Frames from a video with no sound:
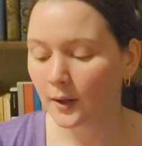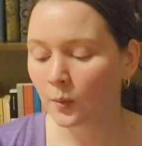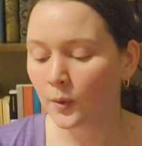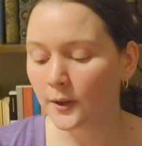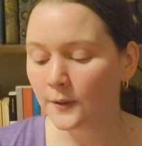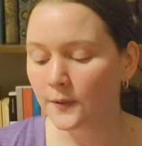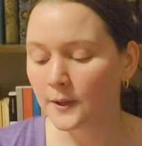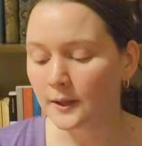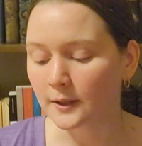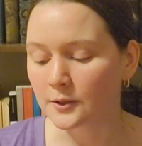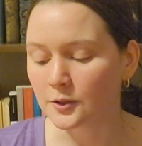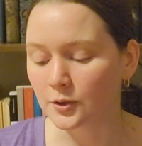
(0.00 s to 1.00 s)
with the
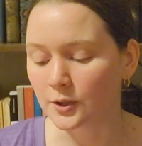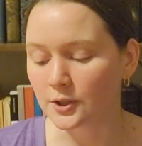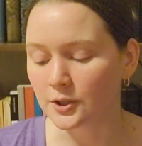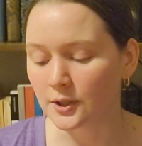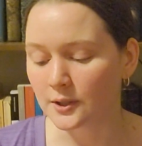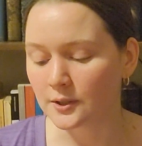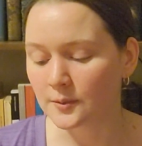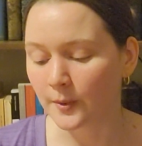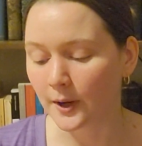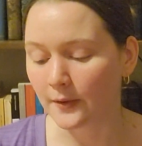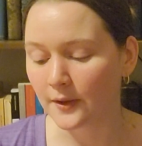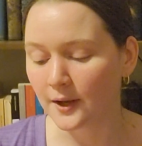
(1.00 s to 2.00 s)
illustrations
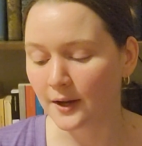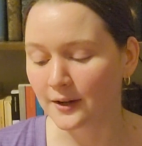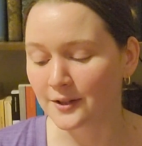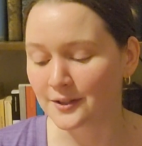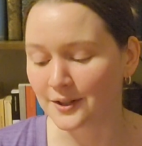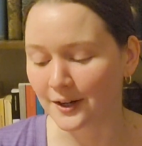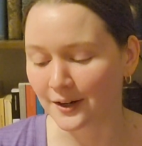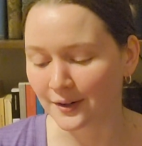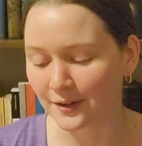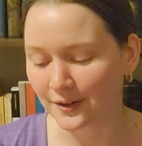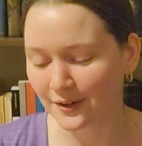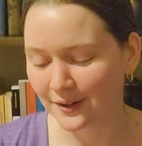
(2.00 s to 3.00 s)
by the youngest
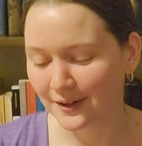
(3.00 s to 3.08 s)
daughter.